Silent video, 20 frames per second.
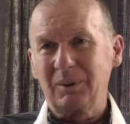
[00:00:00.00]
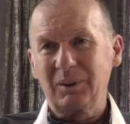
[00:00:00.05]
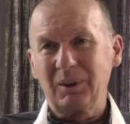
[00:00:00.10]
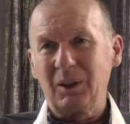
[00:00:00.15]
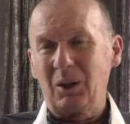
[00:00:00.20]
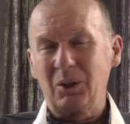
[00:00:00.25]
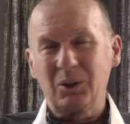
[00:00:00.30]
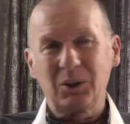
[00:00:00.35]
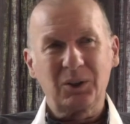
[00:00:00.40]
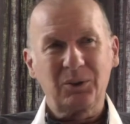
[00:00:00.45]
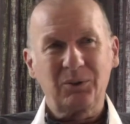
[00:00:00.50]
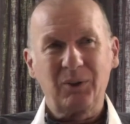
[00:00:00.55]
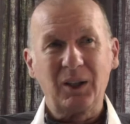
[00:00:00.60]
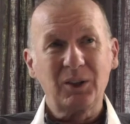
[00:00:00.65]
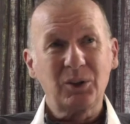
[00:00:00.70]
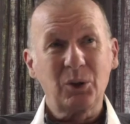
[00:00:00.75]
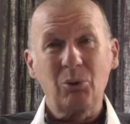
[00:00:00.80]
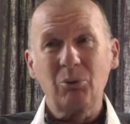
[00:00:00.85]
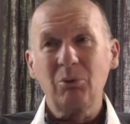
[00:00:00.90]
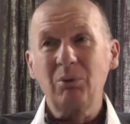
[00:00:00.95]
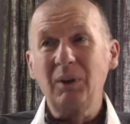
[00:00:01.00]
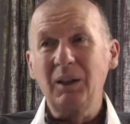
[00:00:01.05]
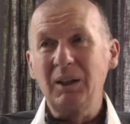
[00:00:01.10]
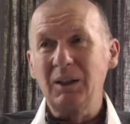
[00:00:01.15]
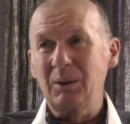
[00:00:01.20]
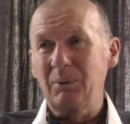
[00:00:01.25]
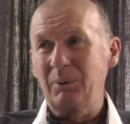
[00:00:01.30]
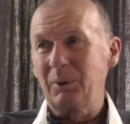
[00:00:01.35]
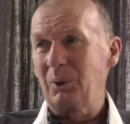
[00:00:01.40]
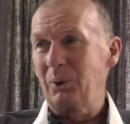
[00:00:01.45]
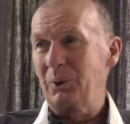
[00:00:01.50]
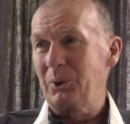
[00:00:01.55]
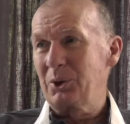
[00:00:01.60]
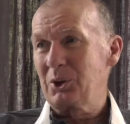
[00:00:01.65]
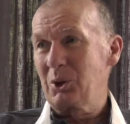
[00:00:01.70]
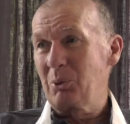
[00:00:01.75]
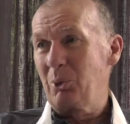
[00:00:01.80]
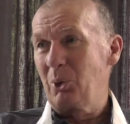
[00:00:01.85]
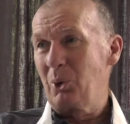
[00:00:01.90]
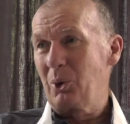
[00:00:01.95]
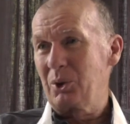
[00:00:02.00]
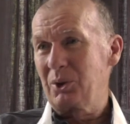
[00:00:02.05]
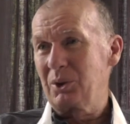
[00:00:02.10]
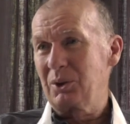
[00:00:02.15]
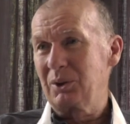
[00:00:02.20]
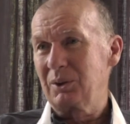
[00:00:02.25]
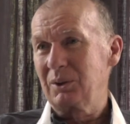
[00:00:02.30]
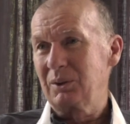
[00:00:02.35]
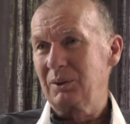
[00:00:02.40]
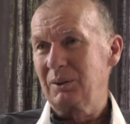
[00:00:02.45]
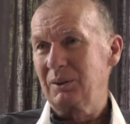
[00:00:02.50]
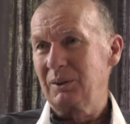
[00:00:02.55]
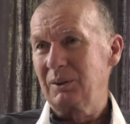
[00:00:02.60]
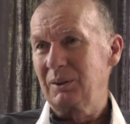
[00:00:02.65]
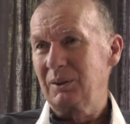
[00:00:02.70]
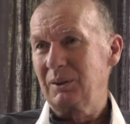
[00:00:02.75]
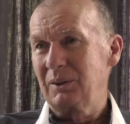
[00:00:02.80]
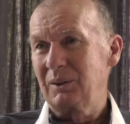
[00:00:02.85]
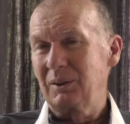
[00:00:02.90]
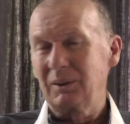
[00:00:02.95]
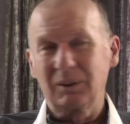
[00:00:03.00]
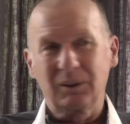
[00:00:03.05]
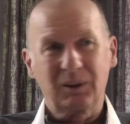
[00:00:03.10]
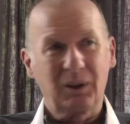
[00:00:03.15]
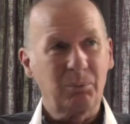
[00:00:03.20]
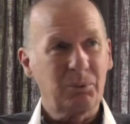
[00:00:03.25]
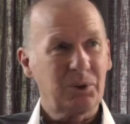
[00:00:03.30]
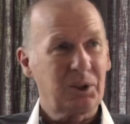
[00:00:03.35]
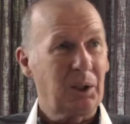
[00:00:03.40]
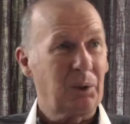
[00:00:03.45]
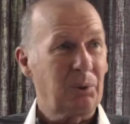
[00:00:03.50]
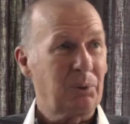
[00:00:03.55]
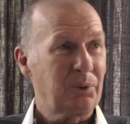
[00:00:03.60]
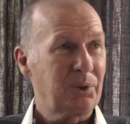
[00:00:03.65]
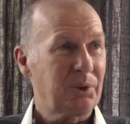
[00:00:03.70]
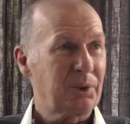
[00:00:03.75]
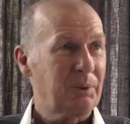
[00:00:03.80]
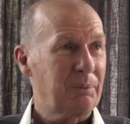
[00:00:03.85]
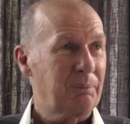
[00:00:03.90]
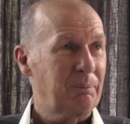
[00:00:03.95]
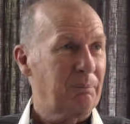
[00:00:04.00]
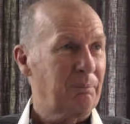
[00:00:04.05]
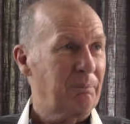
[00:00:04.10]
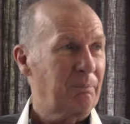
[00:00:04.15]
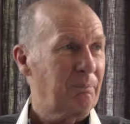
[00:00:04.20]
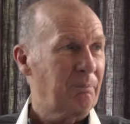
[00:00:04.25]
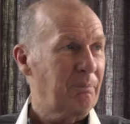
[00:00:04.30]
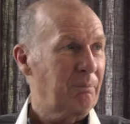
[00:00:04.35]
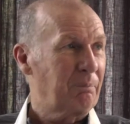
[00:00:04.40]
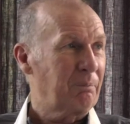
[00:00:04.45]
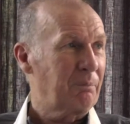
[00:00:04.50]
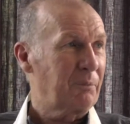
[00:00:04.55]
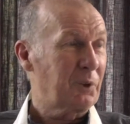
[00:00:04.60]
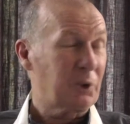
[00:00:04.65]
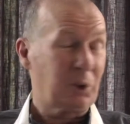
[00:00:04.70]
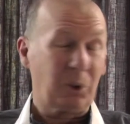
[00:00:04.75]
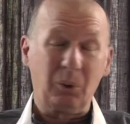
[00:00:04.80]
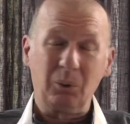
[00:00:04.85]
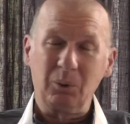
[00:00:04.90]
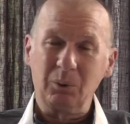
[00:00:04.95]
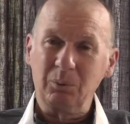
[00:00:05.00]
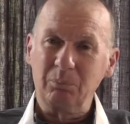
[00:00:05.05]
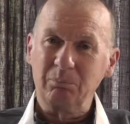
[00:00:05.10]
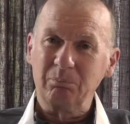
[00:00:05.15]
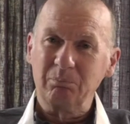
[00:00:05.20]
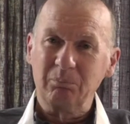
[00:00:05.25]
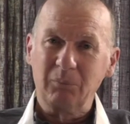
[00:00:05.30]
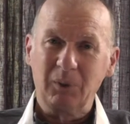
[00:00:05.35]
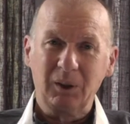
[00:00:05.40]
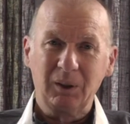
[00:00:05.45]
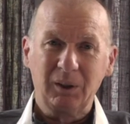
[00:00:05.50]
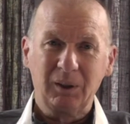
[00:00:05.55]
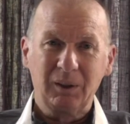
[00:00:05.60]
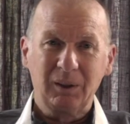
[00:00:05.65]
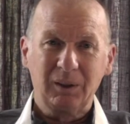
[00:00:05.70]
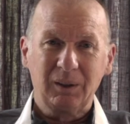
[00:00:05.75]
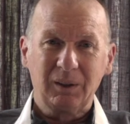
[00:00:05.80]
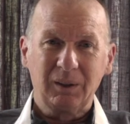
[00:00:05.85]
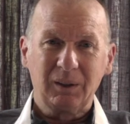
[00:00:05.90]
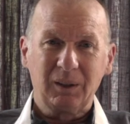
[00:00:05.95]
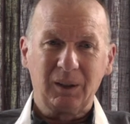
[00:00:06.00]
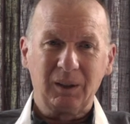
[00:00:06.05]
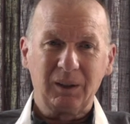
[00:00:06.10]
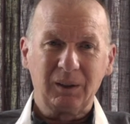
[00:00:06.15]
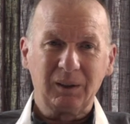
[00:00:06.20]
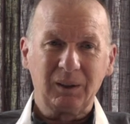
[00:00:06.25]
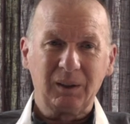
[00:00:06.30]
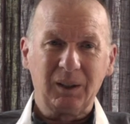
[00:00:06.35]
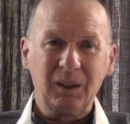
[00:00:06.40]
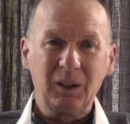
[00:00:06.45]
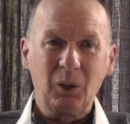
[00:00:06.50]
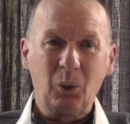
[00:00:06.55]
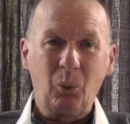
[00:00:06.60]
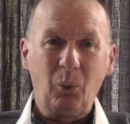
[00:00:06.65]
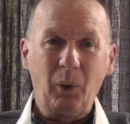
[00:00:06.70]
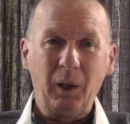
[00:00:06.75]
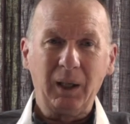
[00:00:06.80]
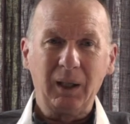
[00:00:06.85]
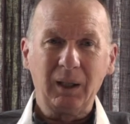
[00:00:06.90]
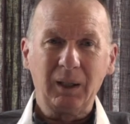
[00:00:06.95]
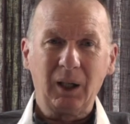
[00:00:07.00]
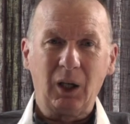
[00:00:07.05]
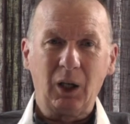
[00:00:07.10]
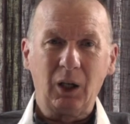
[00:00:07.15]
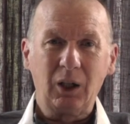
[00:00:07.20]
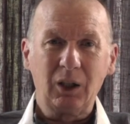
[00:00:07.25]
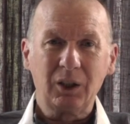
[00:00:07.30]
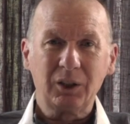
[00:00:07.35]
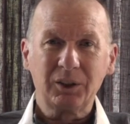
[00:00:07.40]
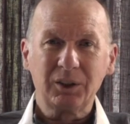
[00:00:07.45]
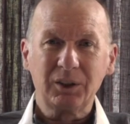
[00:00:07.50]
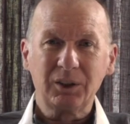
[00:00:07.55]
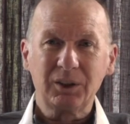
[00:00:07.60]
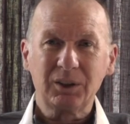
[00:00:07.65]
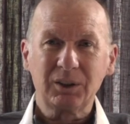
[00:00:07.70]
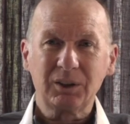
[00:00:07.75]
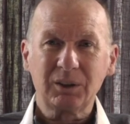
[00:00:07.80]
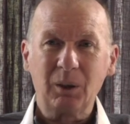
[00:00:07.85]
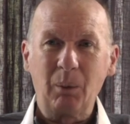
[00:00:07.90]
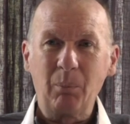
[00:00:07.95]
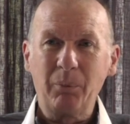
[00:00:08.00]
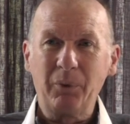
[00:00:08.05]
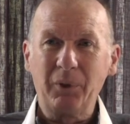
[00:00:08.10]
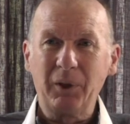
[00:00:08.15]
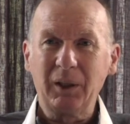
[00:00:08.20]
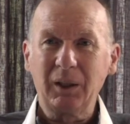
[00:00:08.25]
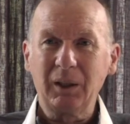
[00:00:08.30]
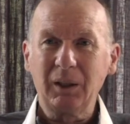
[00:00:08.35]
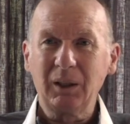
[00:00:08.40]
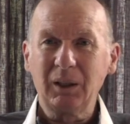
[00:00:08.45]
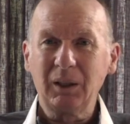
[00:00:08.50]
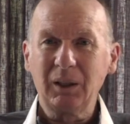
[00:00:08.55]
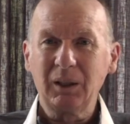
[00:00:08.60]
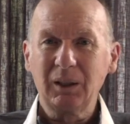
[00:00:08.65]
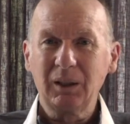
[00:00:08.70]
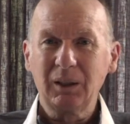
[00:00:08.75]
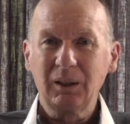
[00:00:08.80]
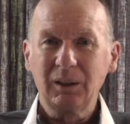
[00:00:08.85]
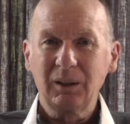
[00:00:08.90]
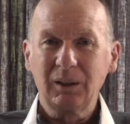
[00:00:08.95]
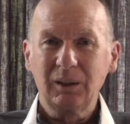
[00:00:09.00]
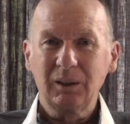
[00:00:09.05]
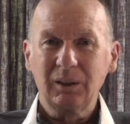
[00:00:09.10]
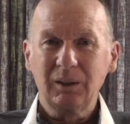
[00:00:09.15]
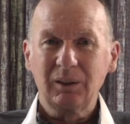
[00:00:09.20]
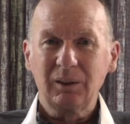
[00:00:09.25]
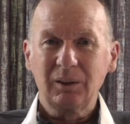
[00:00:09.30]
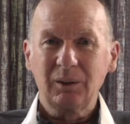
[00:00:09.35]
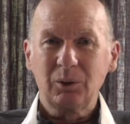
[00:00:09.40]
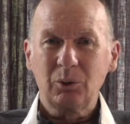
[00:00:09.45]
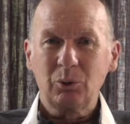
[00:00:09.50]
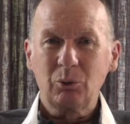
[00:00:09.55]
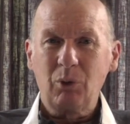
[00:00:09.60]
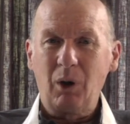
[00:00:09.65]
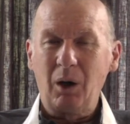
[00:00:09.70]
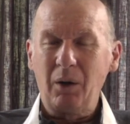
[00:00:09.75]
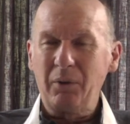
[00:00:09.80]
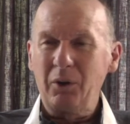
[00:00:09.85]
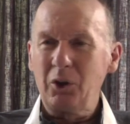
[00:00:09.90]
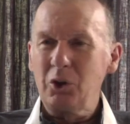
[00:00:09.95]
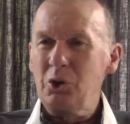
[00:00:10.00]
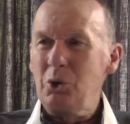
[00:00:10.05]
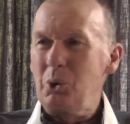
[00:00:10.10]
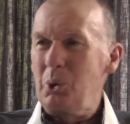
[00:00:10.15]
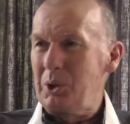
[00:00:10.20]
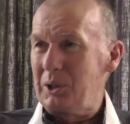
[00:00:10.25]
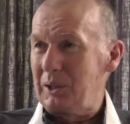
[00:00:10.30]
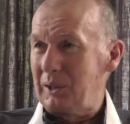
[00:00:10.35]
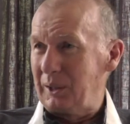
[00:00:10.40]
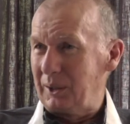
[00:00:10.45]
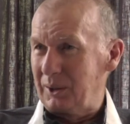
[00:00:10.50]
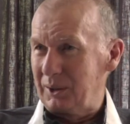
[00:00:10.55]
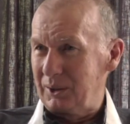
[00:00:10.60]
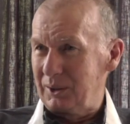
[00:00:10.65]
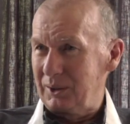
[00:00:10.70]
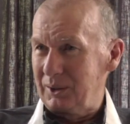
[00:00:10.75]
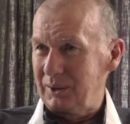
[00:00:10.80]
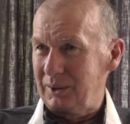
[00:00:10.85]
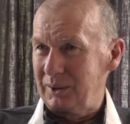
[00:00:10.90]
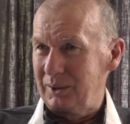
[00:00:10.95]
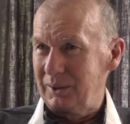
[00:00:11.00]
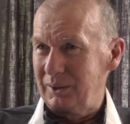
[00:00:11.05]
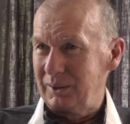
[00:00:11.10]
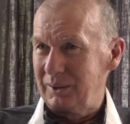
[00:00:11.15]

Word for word: the artist finds it really difficult to support themselves. So uh, in a way, art is something rather useless